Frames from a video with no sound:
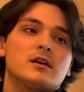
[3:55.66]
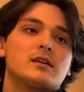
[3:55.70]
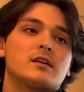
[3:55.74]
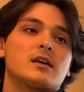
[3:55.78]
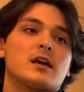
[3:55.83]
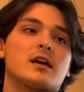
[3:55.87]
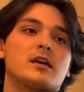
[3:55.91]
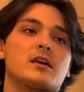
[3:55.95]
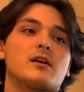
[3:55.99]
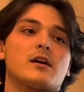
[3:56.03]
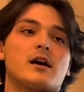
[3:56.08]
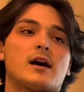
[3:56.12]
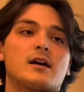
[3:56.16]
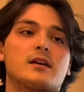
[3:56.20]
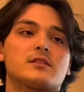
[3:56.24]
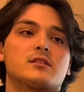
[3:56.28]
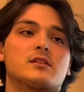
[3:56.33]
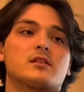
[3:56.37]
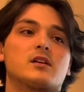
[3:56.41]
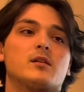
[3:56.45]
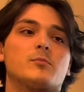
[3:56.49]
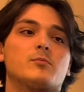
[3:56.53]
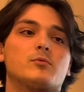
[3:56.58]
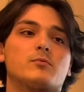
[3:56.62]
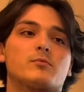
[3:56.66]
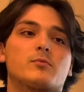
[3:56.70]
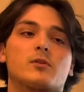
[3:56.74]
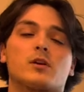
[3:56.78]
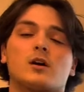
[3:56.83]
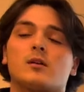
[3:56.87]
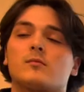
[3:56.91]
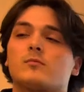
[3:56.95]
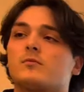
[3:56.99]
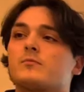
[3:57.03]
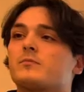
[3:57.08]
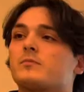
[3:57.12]
Kenya has a couple
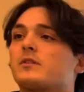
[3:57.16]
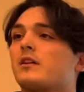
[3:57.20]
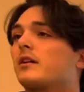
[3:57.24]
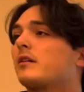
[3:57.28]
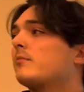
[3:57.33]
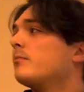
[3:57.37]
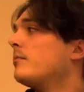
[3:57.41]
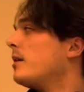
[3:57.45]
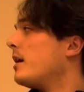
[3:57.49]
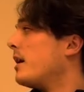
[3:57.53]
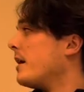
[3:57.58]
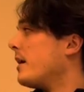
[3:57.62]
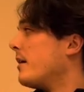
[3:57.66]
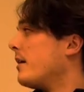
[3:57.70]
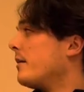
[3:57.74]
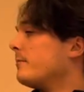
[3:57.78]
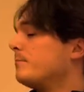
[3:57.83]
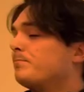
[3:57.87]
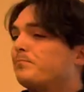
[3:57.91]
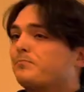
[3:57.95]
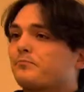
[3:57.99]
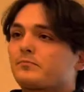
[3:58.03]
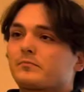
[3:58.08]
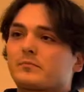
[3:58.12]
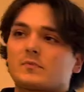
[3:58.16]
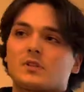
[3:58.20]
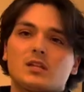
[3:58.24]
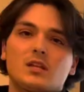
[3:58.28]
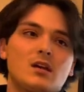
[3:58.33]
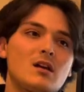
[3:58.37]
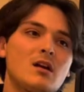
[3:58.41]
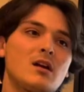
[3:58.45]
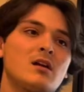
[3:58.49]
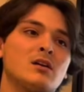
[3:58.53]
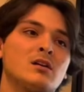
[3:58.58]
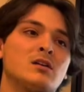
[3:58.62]
problems like my um,
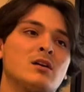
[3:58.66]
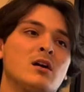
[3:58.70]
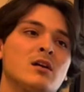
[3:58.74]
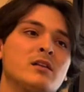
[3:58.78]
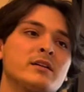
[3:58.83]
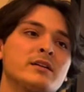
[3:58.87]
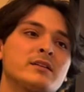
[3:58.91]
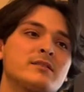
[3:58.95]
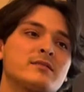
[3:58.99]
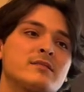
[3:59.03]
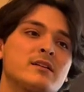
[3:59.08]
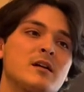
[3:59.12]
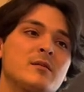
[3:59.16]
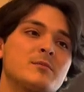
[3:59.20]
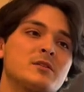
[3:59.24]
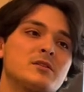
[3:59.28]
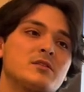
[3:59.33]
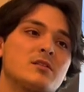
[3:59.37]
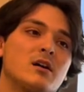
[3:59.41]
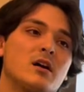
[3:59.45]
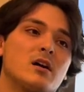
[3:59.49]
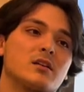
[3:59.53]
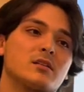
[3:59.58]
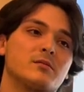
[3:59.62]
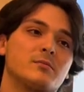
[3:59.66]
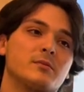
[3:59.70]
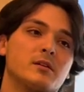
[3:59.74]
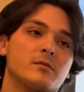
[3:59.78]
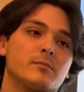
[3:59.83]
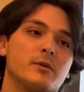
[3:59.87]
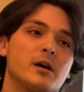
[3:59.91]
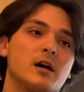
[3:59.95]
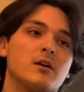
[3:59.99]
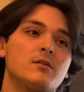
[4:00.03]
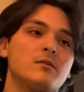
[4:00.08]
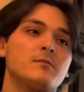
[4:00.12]
colleague Simon talked a bit
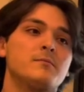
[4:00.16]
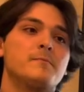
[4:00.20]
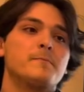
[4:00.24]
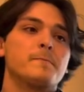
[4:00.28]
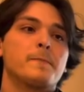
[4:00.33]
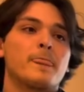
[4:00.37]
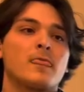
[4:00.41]
about.